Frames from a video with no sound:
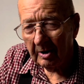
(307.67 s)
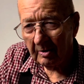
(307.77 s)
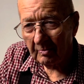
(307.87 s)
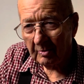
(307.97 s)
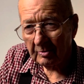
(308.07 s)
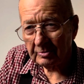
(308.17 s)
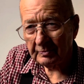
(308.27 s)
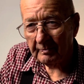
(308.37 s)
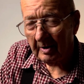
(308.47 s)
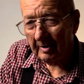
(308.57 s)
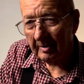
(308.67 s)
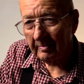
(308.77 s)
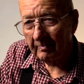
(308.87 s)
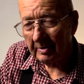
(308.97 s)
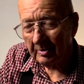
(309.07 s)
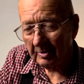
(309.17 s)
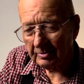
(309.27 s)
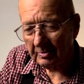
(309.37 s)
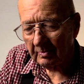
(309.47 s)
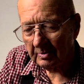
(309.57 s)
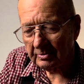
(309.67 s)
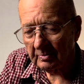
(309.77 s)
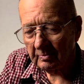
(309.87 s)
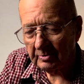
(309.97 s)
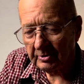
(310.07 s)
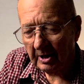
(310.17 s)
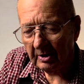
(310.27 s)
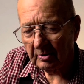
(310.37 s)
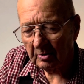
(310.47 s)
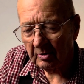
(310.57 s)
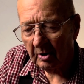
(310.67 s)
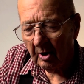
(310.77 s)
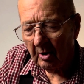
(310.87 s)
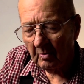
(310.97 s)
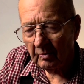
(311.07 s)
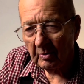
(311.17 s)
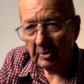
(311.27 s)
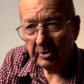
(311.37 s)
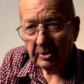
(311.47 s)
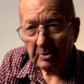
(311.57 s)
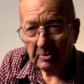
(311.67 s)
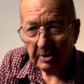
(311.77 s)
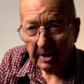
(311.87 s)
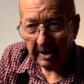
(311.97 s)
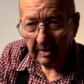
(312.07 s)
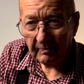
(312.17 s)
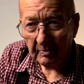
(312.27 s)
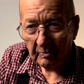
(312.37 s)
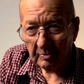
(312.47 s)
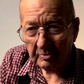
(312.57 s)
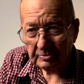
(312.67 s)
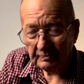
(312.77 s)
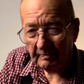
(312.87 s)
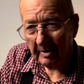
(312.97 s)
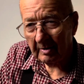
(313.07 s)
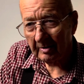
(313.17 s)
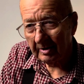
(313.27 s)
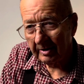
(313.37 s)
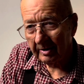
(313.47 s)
at Rose Poly, because I was a janitor for a year and a half at Rose Poly.